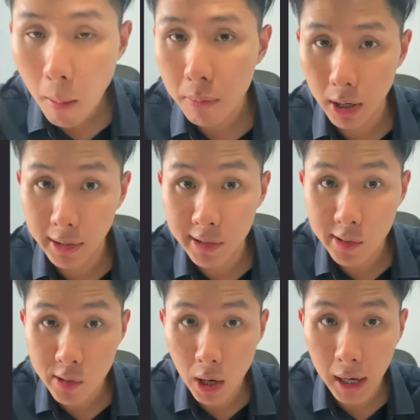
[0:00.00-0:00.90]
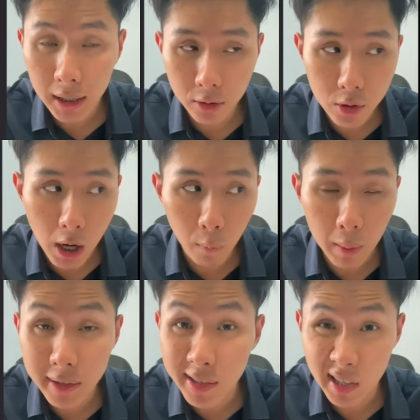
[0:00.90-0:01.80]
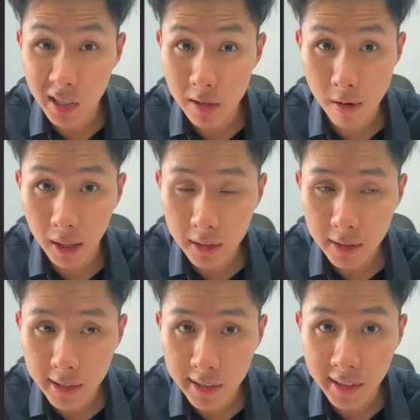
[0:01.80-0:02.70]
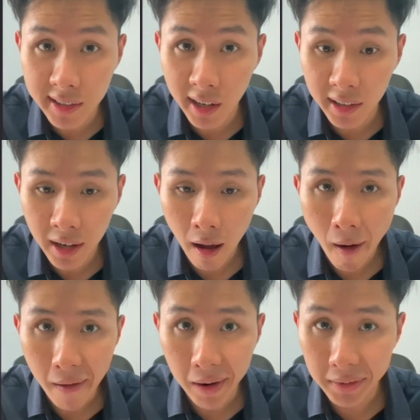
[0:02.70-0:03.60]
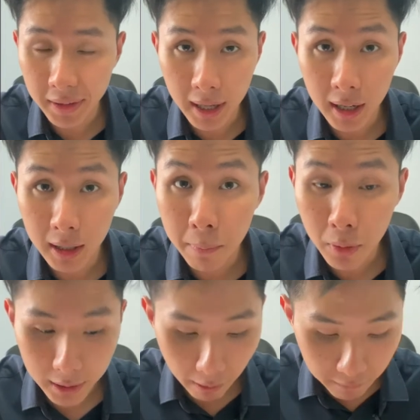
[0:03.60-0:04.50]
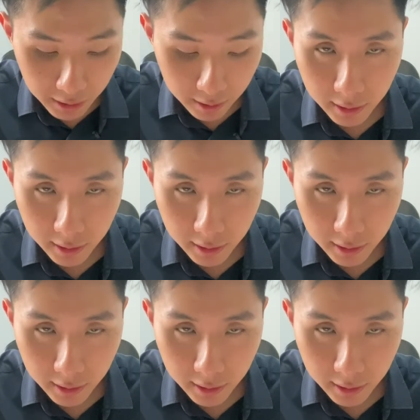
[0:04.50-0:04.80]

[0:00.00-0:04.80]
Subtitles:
Presence check to check whether certain characters is inside the data input given,